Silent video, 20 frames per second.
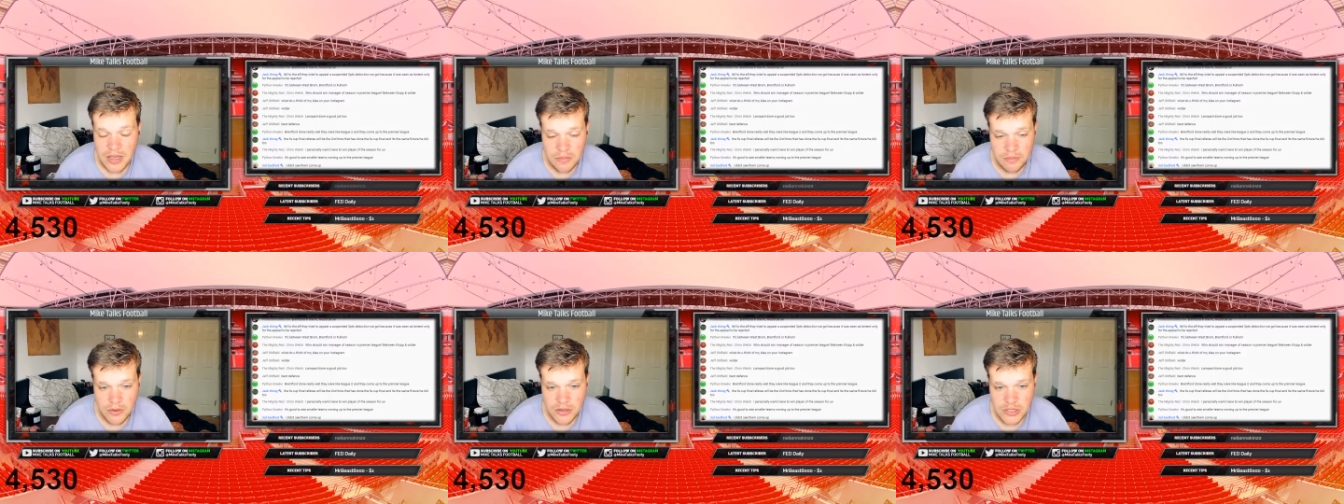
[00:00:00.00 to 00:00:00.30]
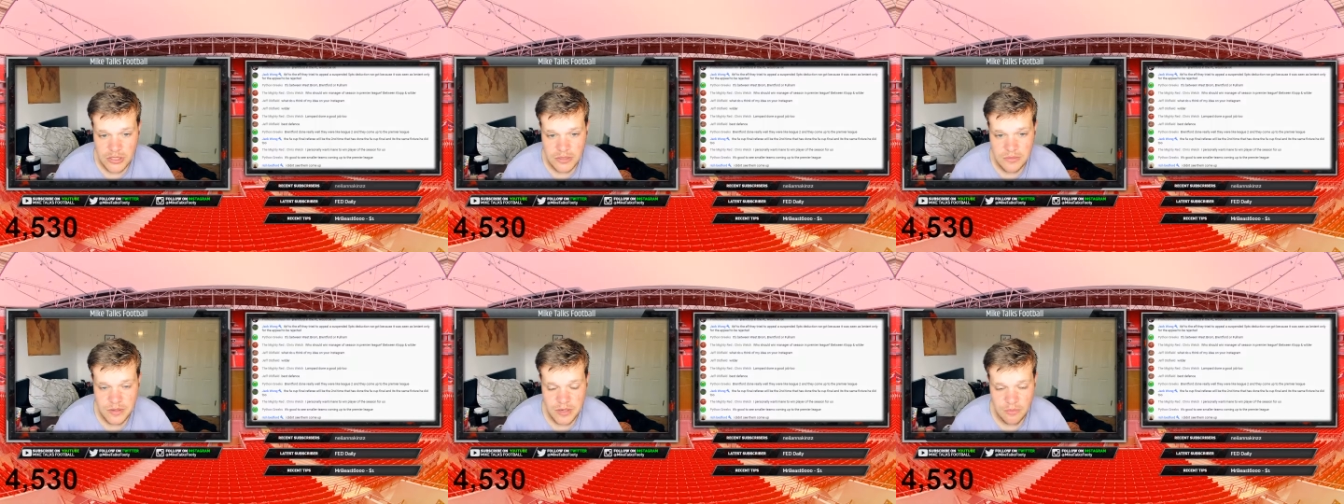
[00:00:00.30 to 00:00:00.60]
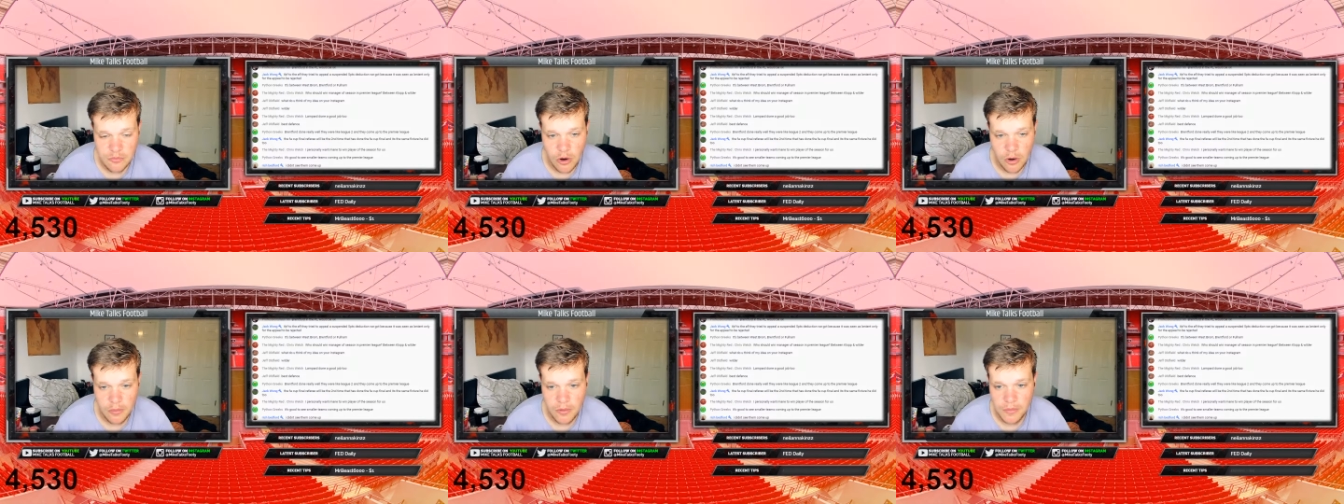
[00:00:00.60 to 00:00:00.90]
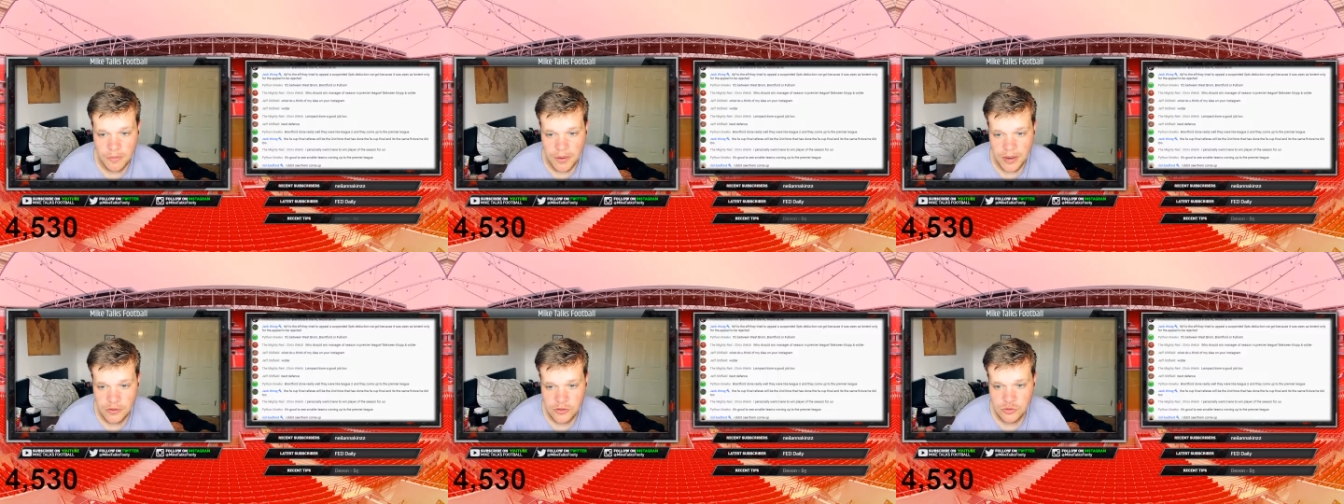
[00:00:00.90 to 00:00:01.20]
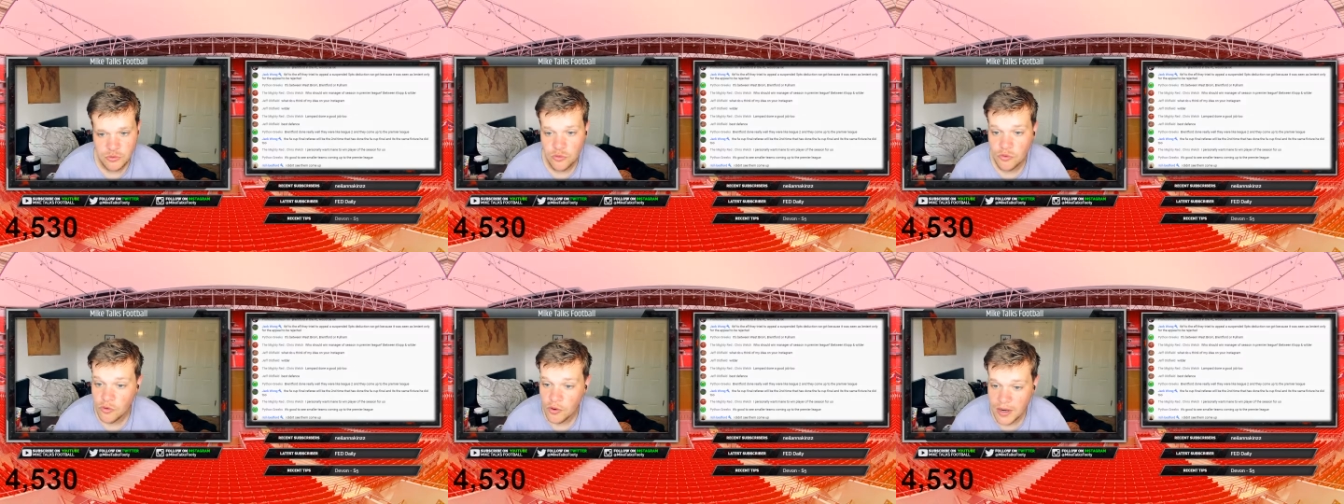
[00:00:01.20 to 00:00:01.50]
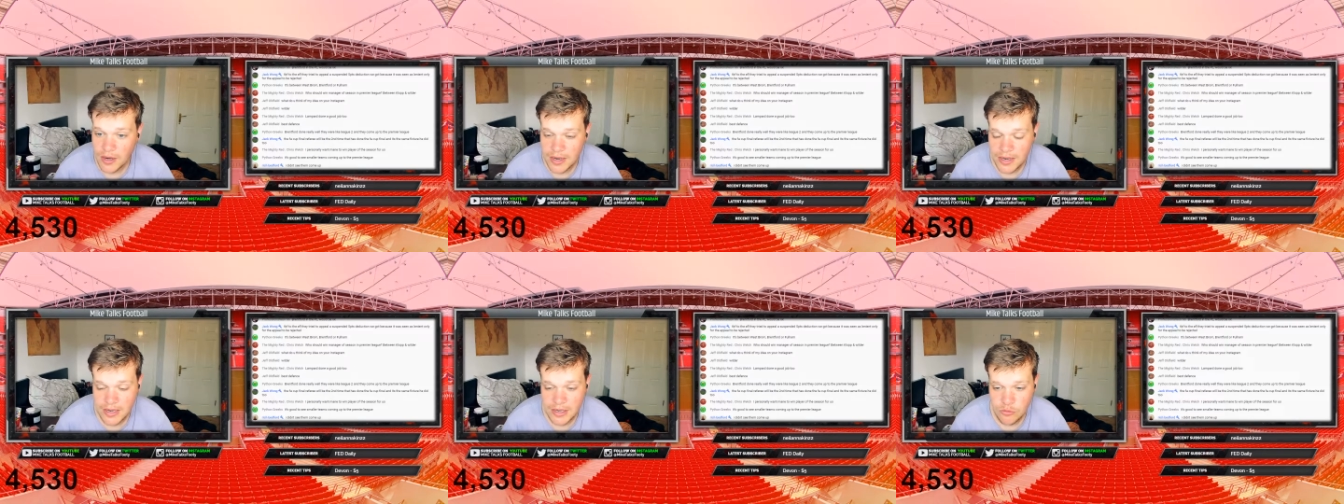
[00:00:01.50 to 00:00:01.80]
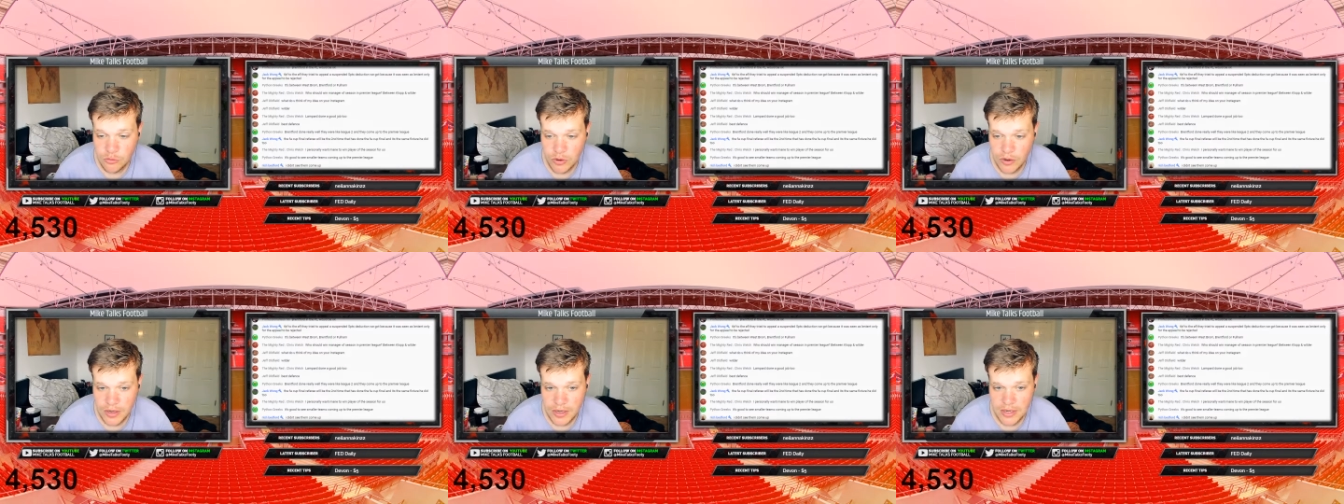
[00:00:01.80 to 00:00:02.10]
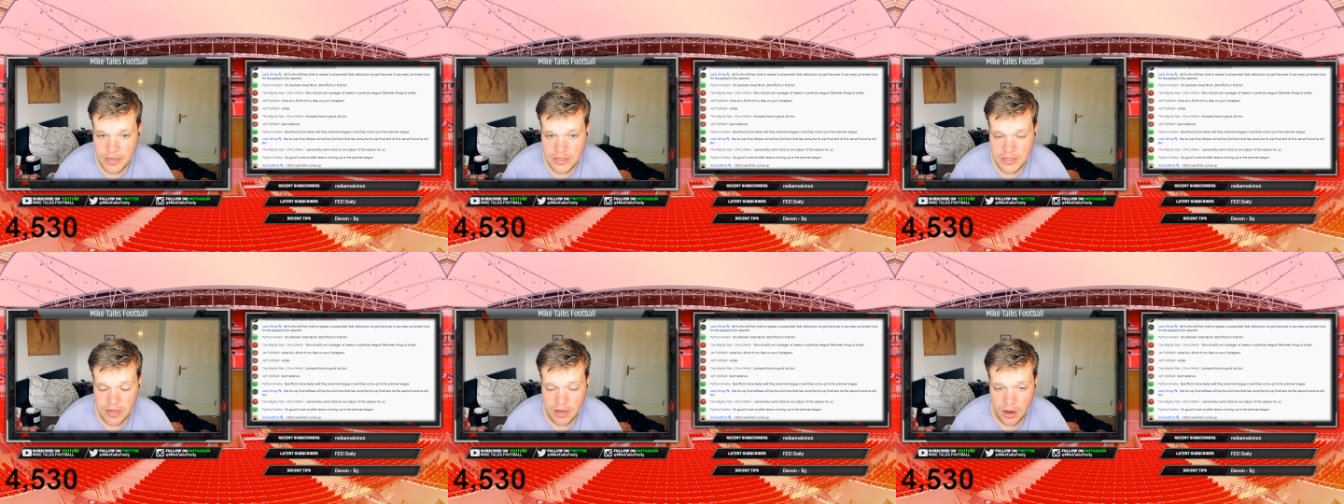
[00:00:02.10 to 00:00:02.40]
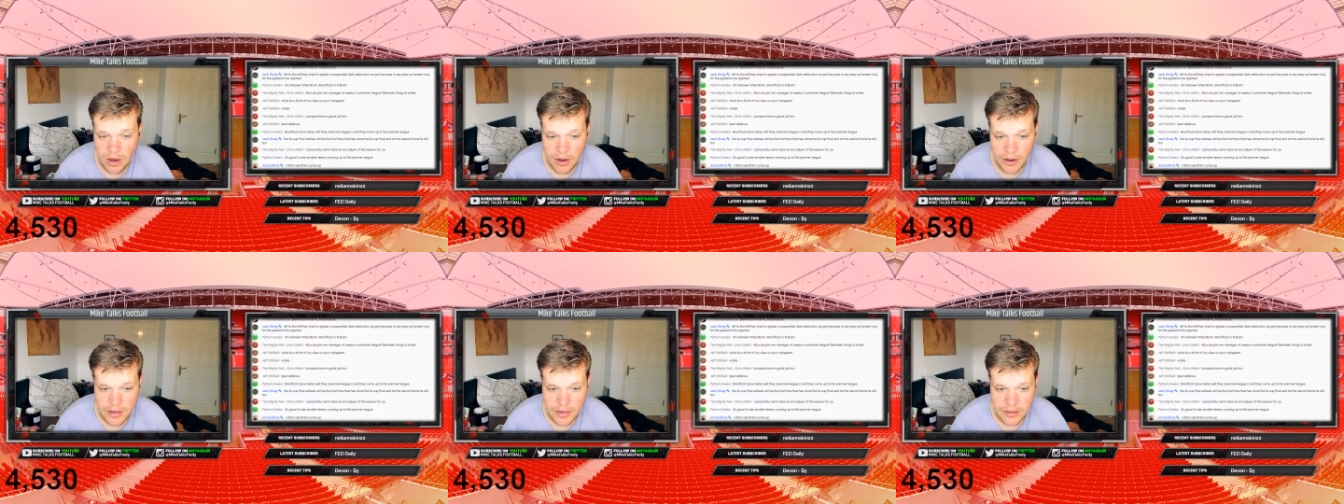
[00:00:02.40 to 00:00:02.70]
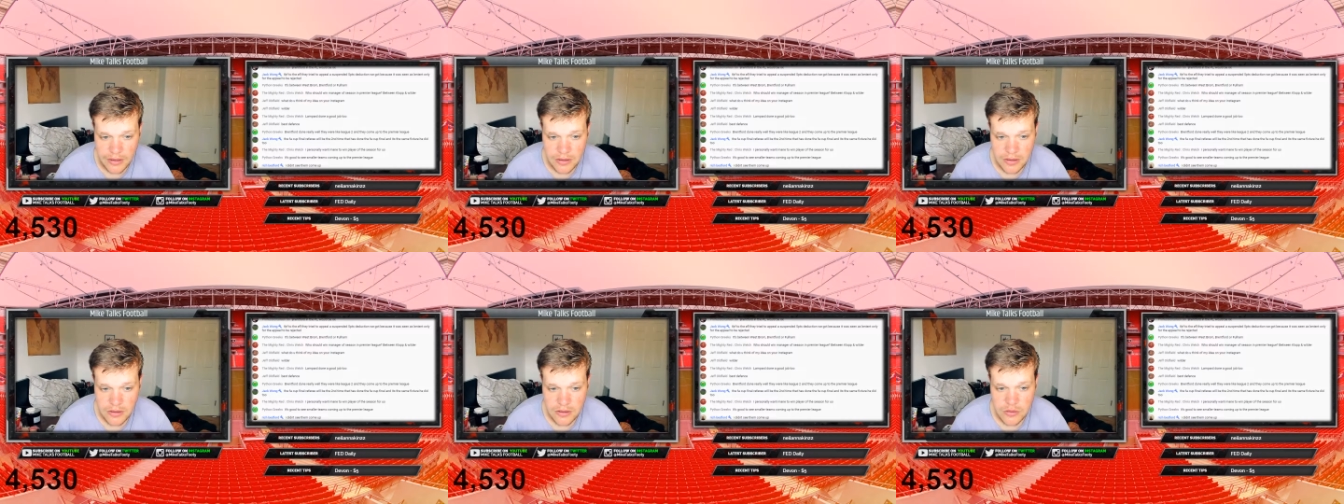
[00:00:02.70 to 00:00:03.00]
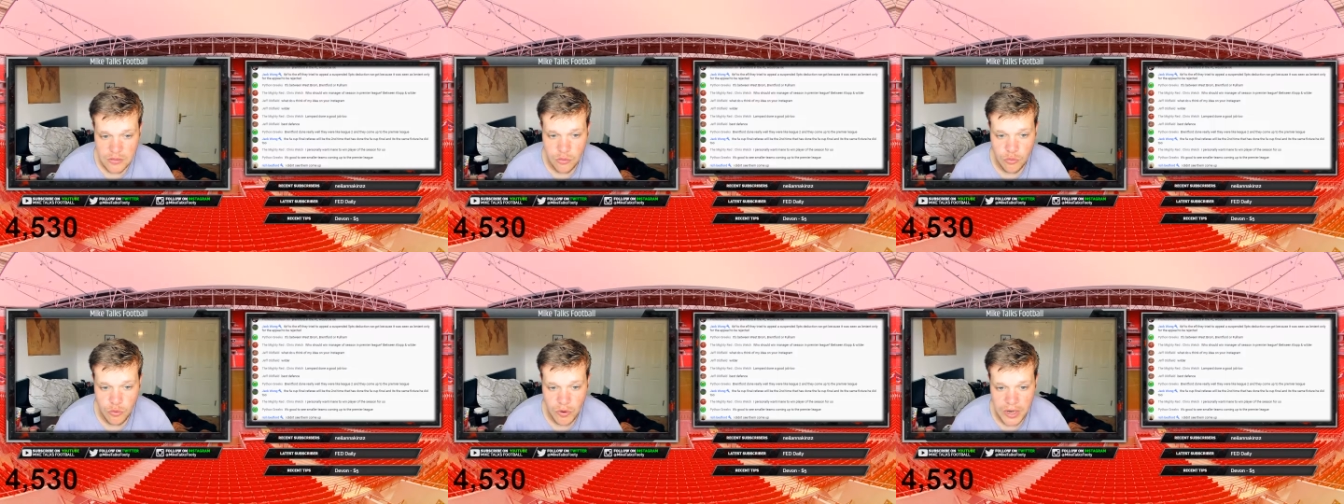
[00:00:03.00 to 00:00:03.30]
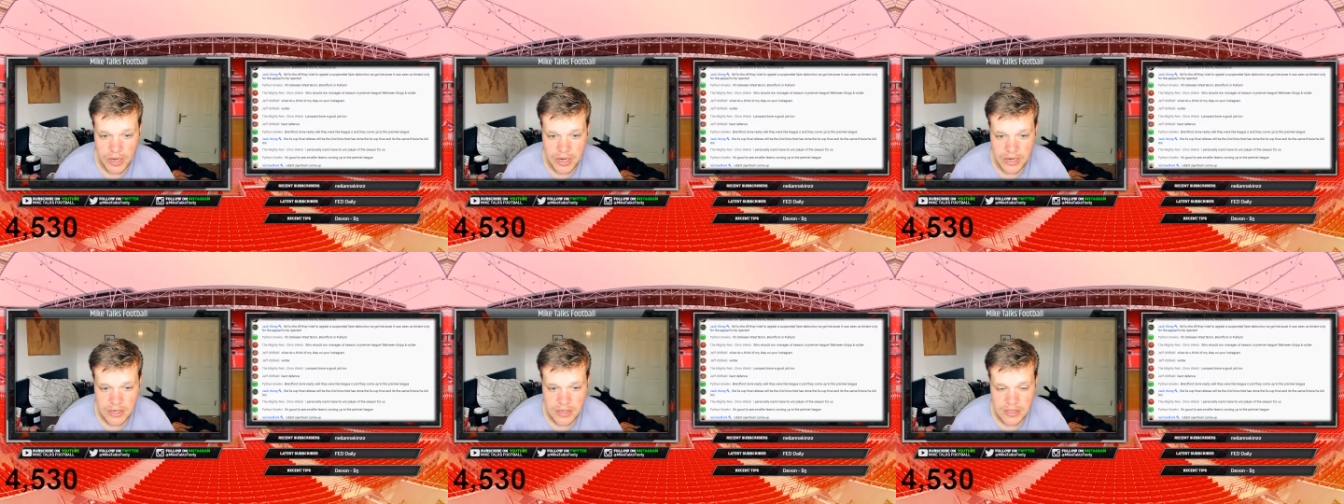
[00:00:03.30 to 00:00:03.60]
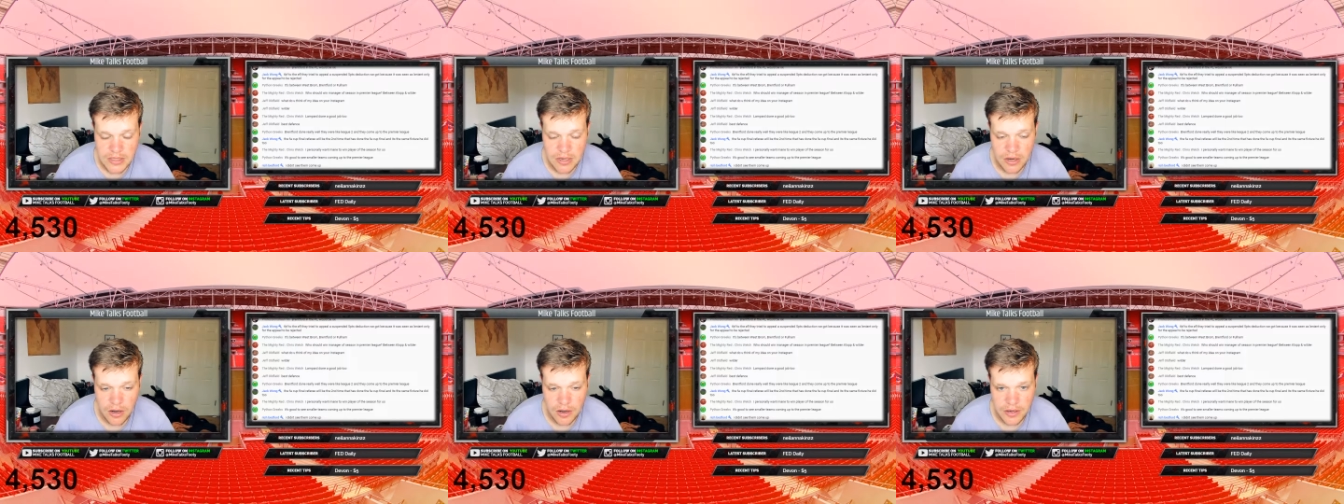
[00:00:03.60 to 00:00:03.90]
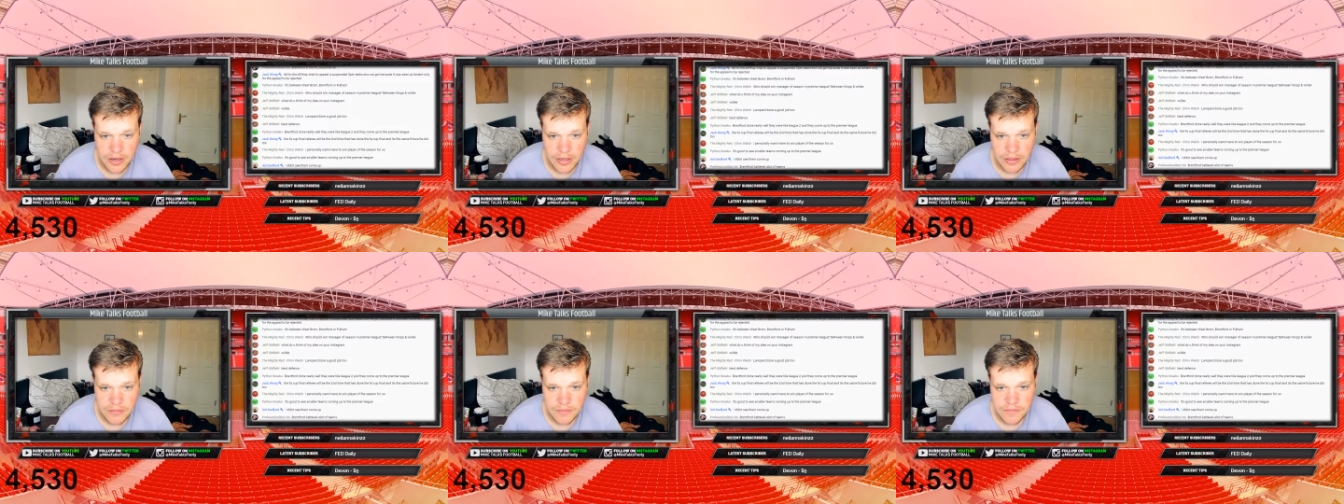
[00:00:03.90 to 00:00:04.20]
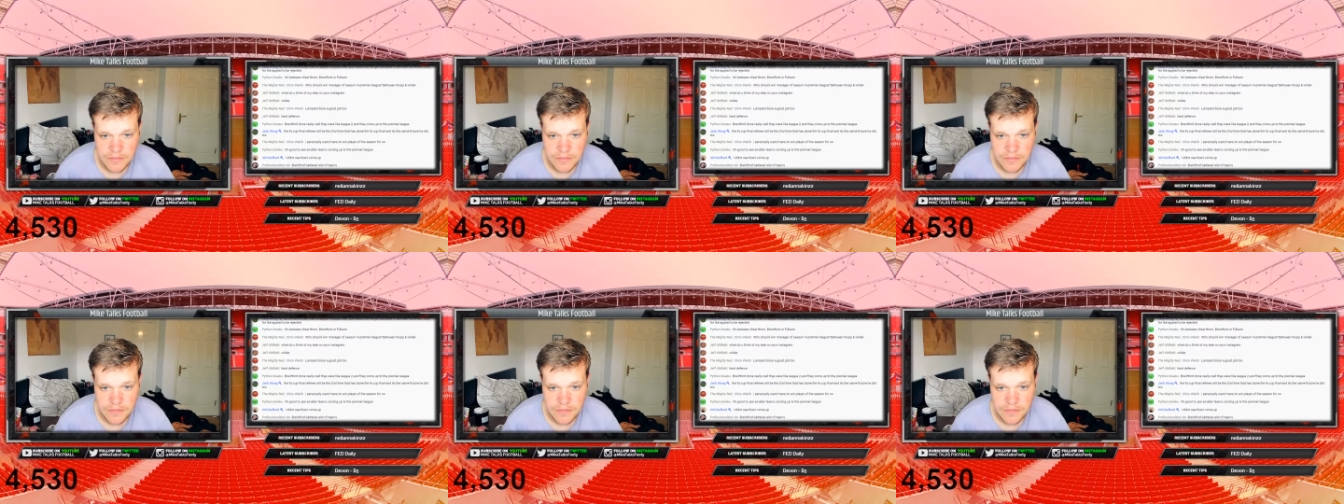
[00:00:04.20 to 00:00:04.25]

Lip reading: Must have been a problem, but it was really, really disheartening. Really disheartening.